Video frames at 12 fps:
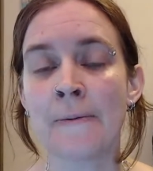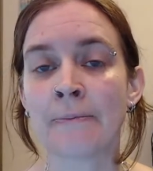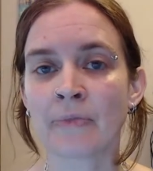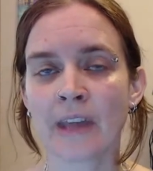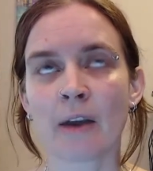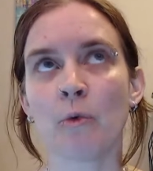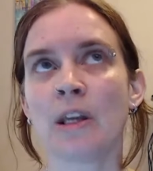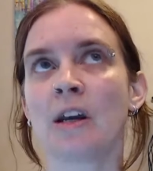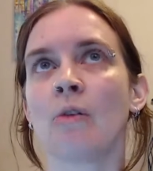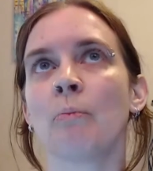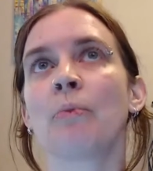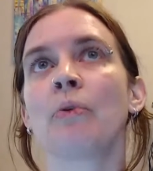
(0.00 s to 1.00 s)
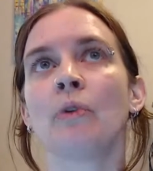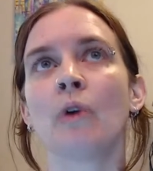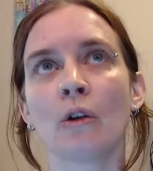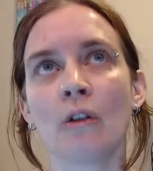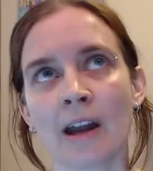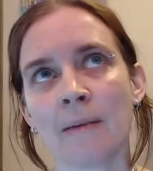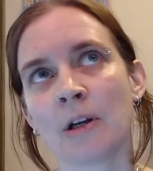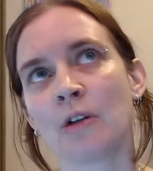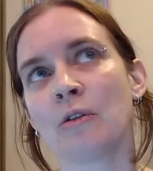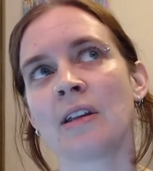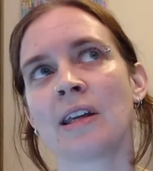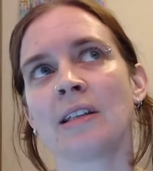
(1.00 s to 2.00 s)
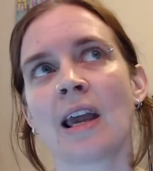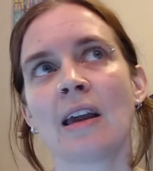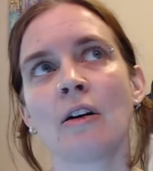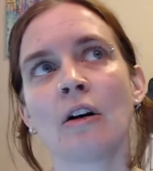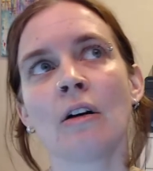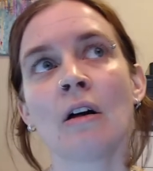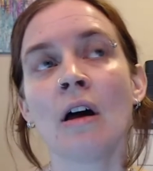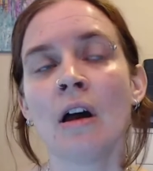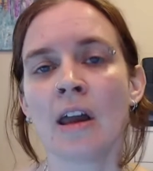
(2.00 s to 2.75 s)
like we don't program a cooling cycle,